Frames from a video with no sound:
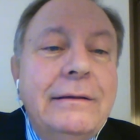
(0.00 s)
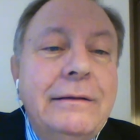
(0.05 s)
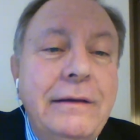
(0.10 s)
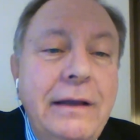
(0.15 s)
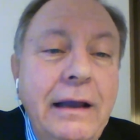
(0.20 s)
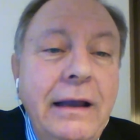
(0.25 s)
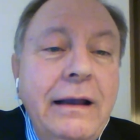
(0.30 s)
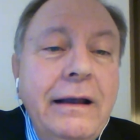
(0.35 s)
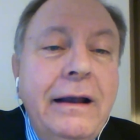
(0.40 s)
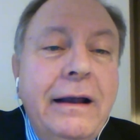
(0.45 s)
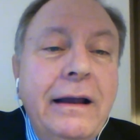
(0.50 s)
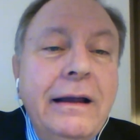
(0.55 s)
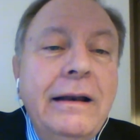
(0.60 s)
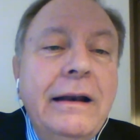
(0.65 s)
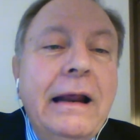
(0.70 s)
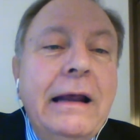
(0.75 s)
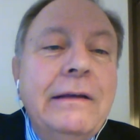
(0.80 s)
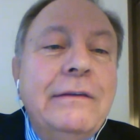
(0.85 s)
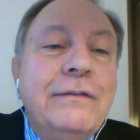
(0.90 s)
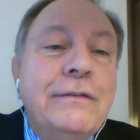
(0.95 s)

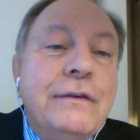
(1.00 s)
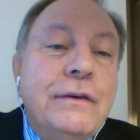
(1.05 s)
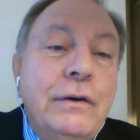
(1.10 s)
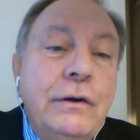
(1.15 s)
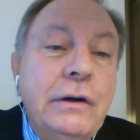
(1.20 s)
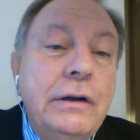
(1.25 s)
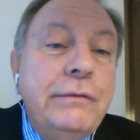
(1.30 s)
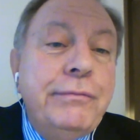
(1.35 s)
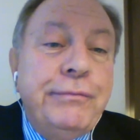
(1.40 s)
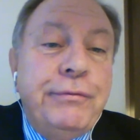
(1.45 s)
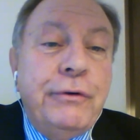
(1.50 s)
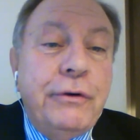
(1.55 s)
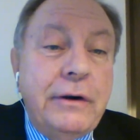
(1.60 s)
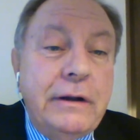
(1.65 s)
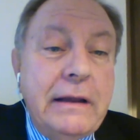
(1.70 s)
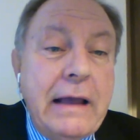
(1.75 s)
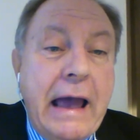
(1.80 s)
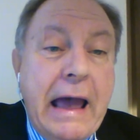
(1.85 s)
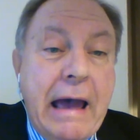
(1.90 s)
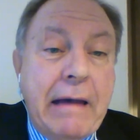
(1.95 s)
thinking it's good for
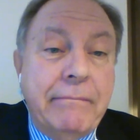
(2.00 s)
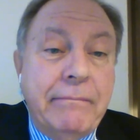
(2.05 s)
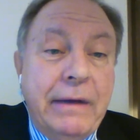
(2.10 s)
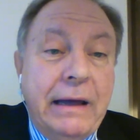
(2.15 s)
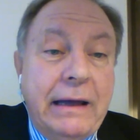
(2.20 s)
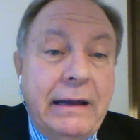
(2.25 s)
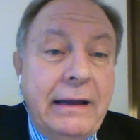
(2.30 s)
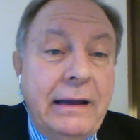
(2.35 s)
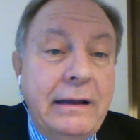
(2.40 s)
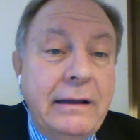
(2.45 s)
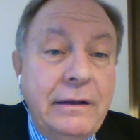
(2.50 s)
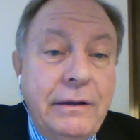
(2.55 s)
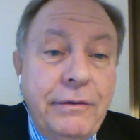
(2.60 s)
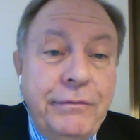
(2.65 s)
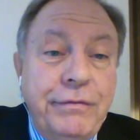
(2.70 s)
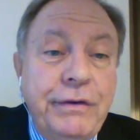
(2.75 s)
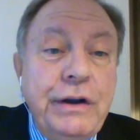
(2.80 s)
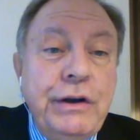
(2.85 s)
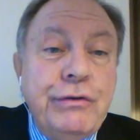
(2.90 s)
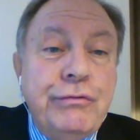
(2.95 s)
them
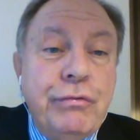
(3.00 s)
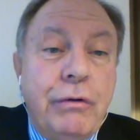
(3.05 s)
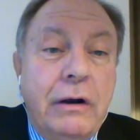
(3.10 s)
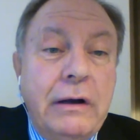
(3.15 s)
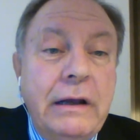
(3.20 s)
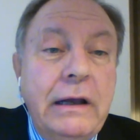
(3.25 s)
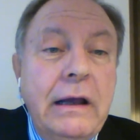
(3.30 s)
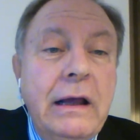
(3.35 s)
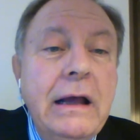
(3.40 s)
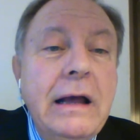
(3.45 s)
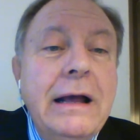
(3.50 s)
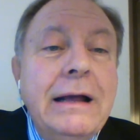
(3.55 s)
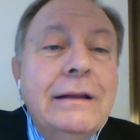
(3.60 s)
individually,